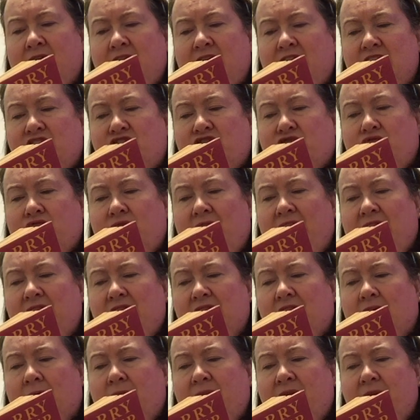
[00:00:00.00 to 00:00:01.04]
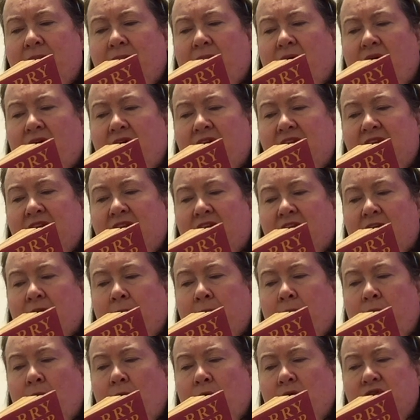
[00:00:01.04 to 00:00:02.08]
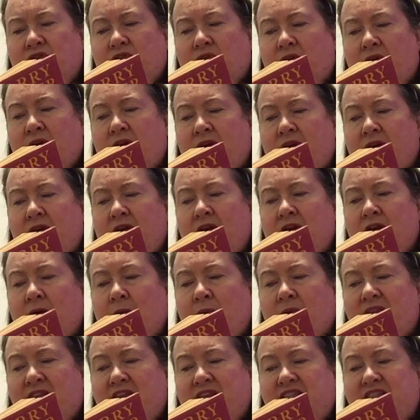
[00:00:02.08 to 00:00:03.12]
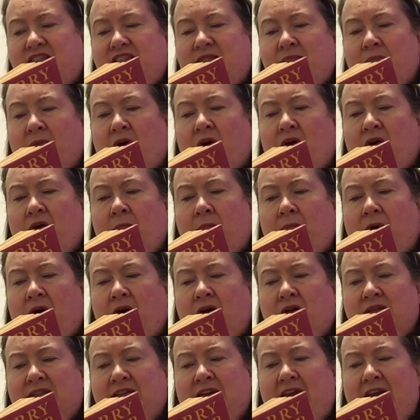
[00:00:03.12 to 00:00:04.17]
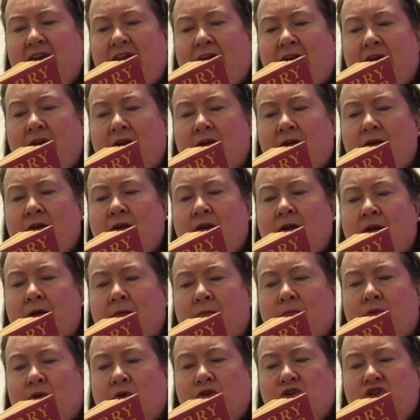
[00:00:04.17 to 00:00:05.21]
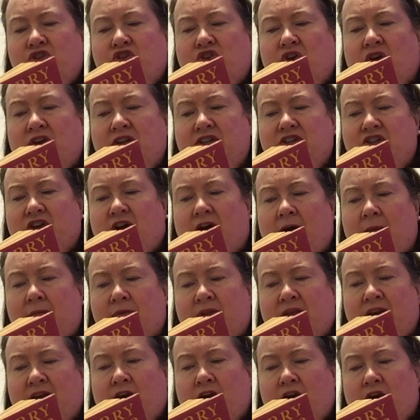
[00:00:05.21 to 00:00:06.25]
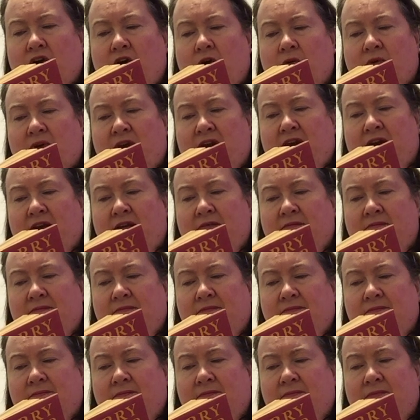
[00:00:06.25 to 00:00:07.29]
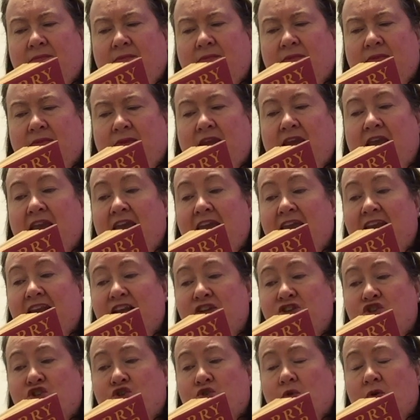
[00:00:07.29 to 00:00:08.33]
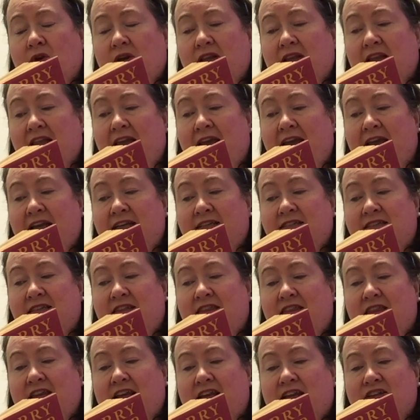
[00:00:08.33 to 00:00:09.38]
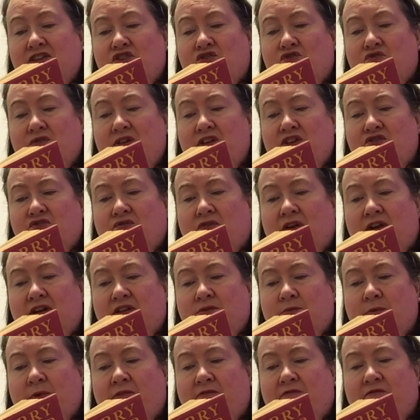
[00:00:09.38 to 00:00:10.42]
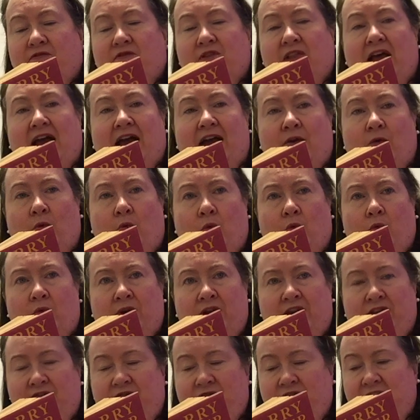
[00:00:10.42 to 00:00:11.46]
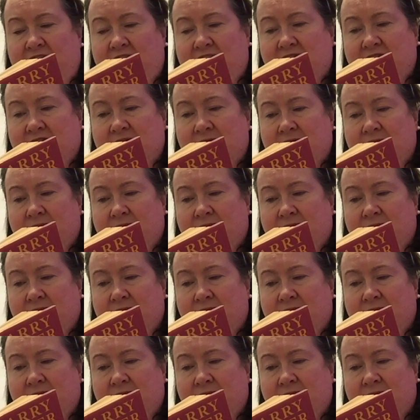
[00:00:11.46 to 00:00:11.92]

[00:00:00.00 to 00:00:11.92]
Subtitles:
its great lumpy body like a boulder, with its small bald head perched on top like a coconut. It had short legs thick as tree trunks with flat, horny feet.